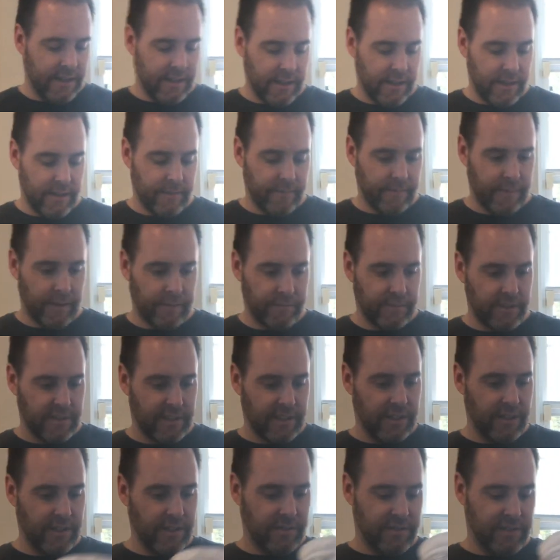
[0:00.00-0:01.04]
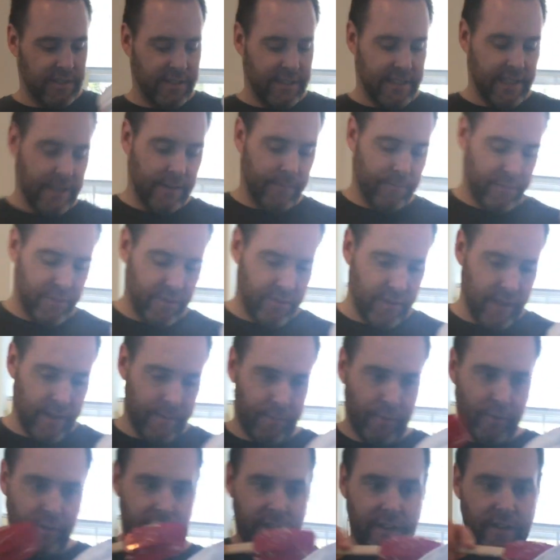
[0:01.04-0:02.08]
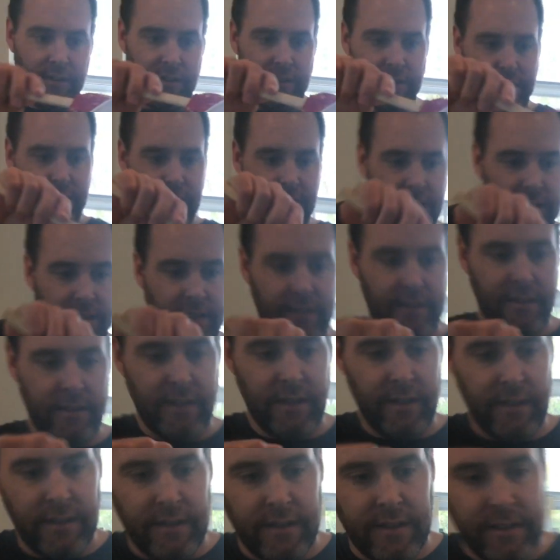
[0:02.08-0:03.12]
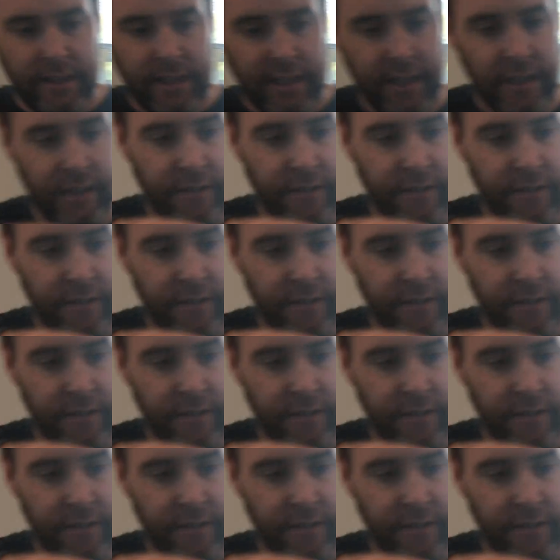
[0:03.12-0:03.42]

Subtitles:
I'm just going to use the same scraper here to kind